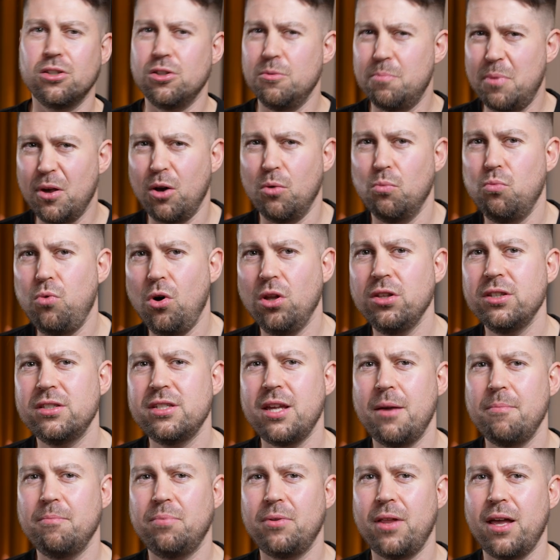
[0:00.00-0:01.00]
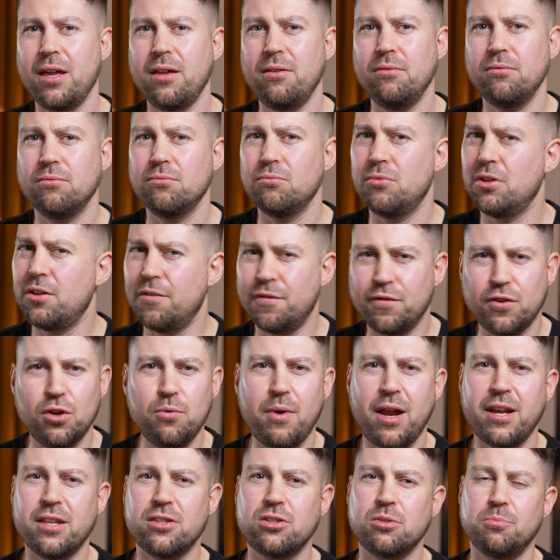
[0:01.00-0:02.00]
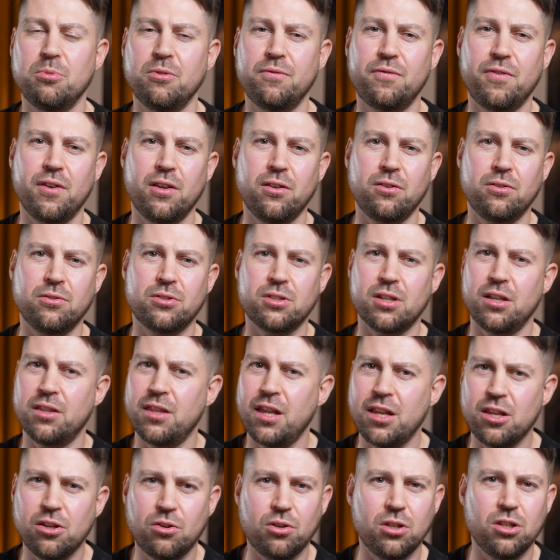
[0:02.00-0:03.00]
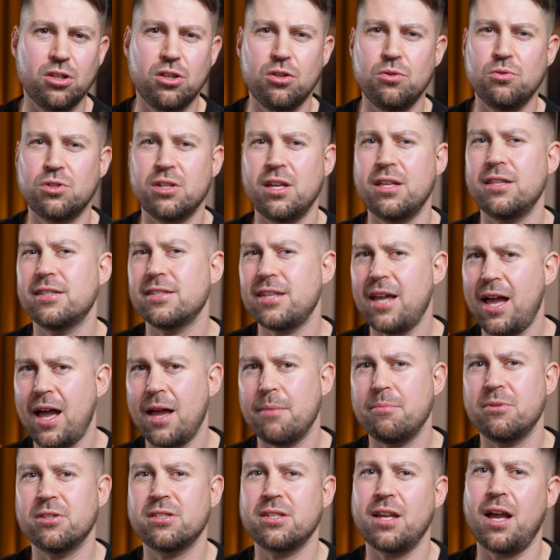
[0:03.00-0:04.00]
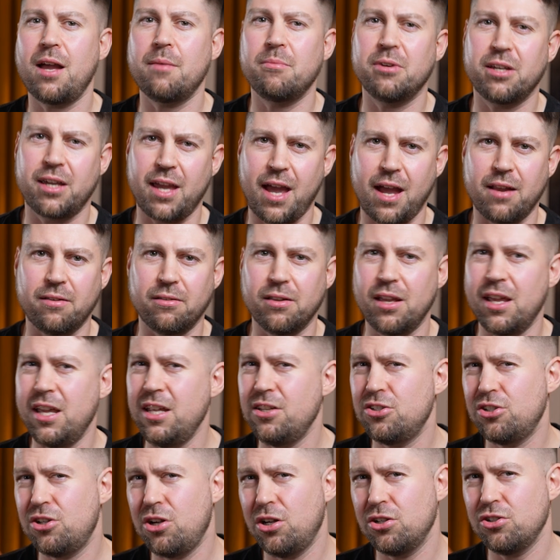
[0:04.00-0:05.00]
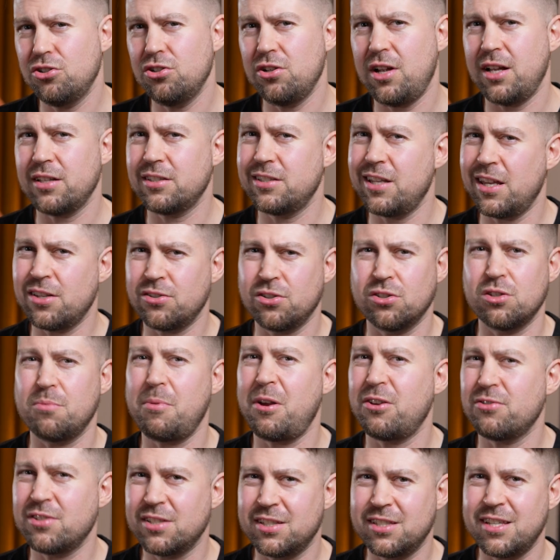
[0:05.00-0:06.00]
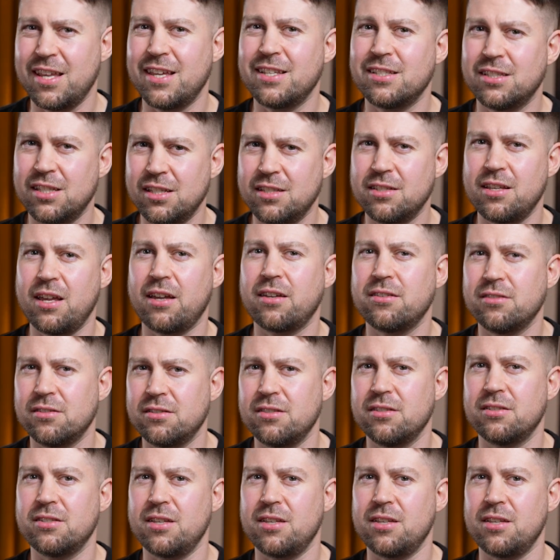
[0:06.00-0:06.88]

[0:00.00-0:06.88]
You build one template with a few editable fields, and then you can use it time and time again. Each contract takes us about 60 seconds to